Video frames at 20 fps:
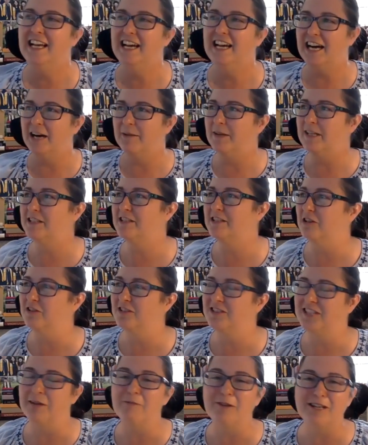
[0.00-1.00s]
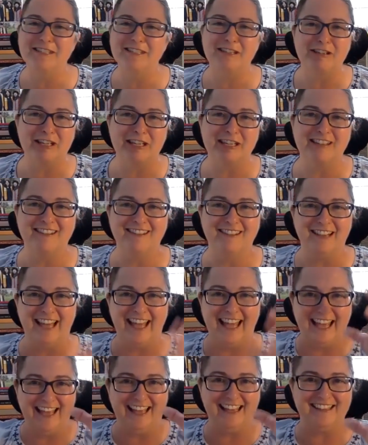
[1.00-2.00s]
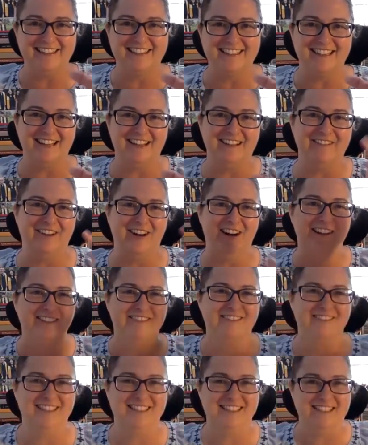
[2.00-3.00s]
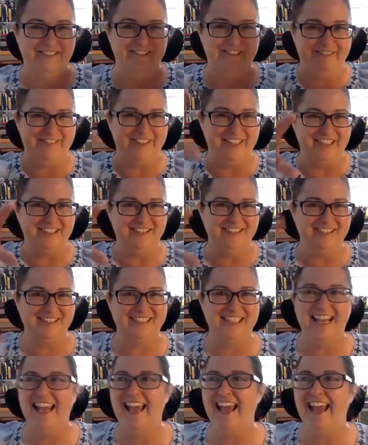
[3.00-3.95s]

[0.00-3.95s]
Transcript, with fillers: Um, and so someone took the heads of all of these different figures